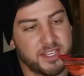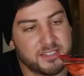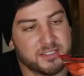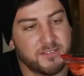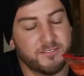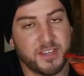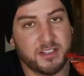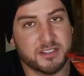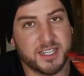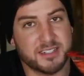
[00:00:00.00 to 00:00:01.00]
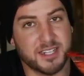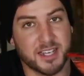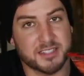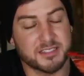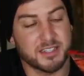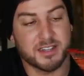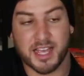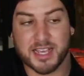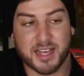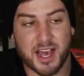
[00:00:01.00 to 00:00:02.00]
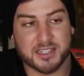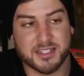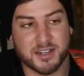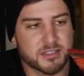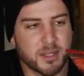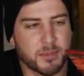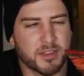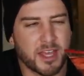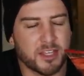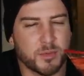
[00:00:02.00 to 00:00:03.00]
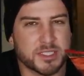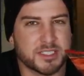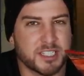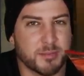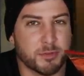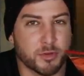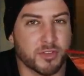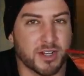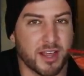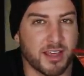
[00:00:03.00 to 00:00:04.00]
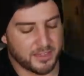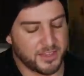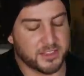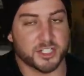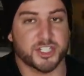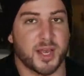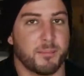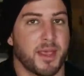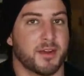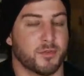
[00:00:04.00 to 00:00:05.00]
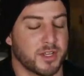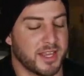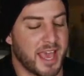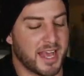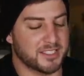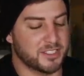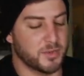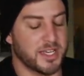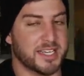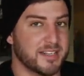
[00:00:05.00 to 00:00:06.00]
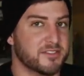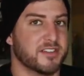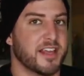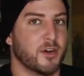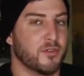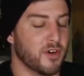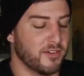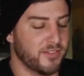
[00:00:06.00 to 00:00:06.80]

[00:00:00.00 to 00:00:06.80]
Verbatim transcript: This feels and tastes like a cocktail, something that you would sip through the night. I think the champagne really adds to it and gives it that overall